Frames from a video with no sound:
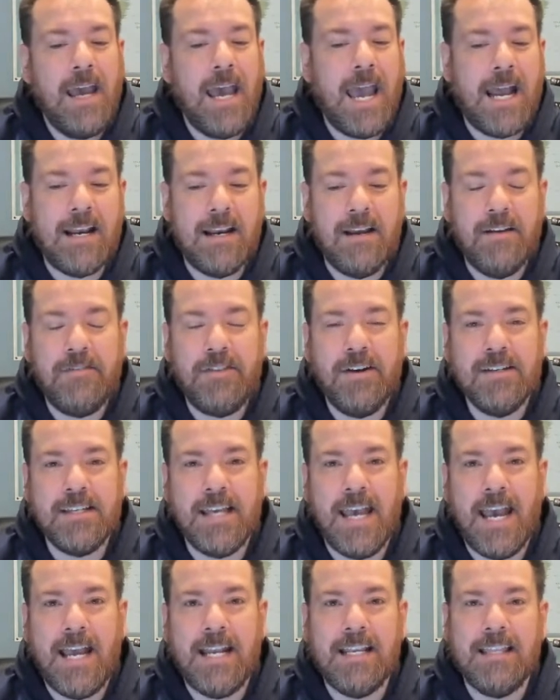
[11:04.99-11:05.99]
And if
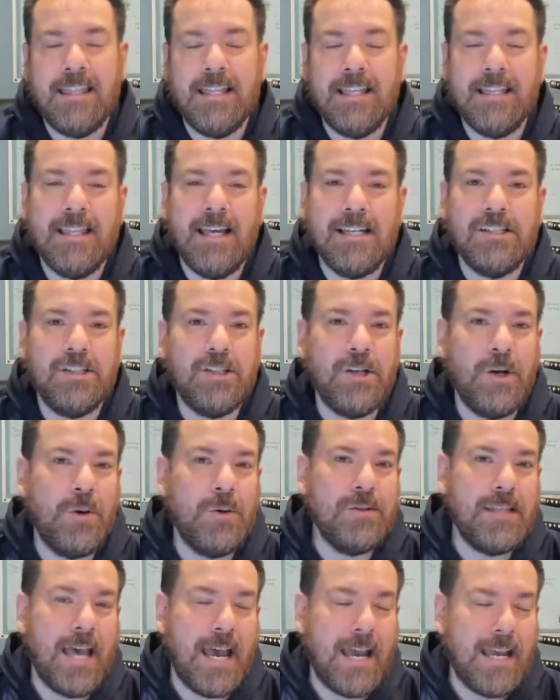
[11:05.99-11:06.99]
there's anything that
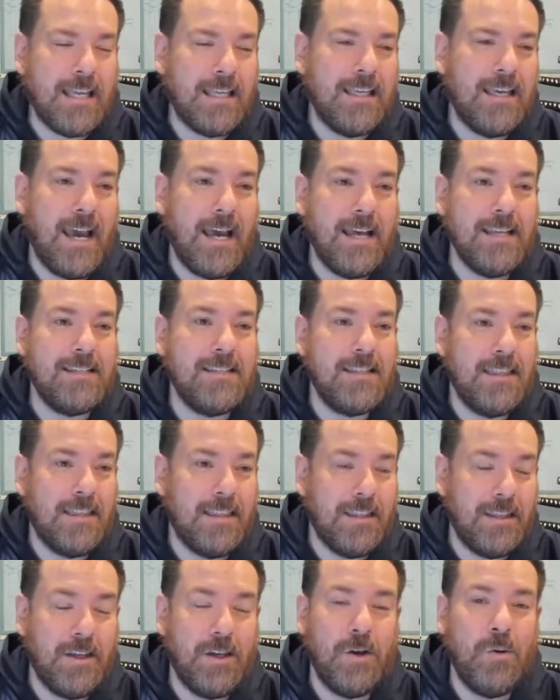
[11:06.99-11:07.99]
shows that, yes,
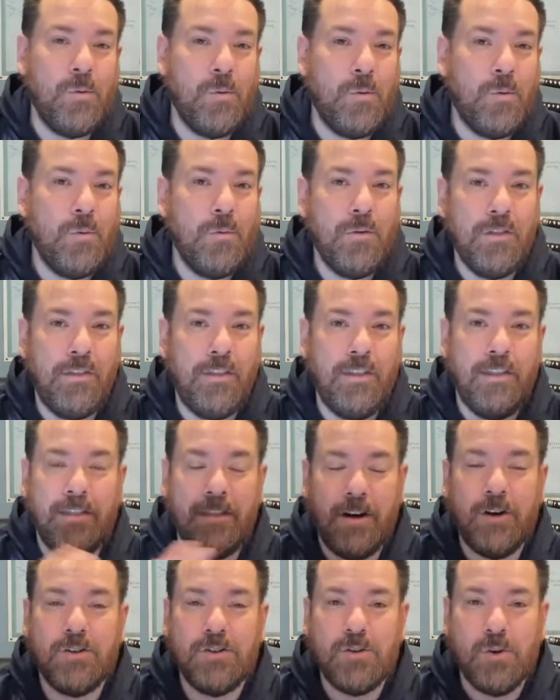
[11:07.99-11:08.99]

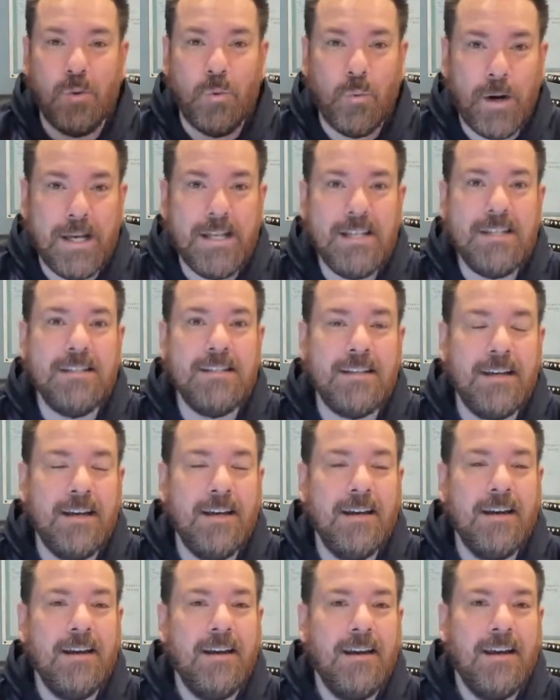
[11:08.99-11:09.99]
there's a risk,
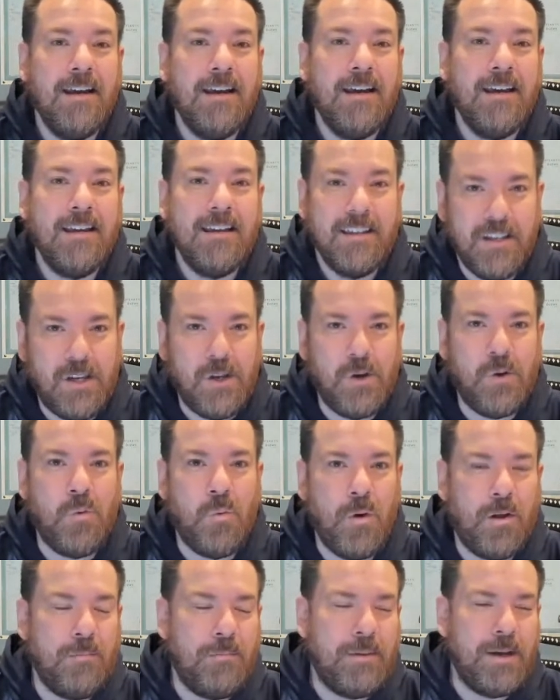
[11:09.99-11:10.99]
you
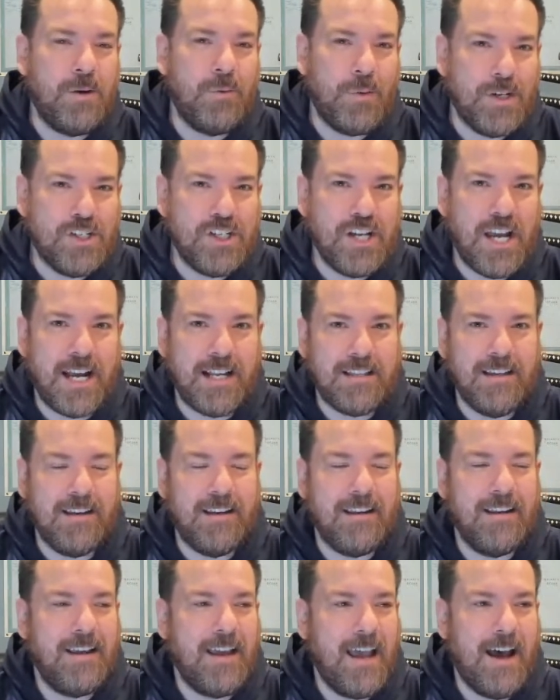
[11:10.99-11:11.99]
will be rejected.